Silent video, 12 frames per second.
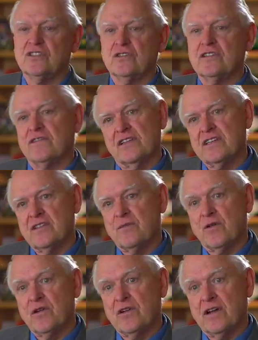intuitively, the
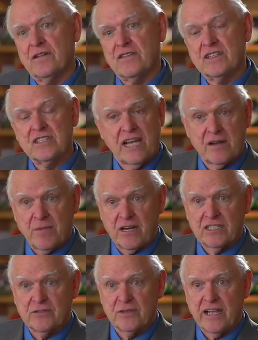more of these
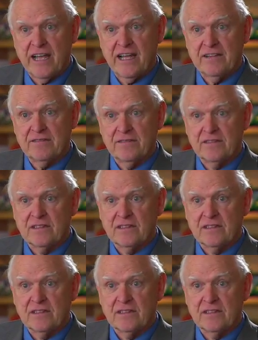antibodies we have,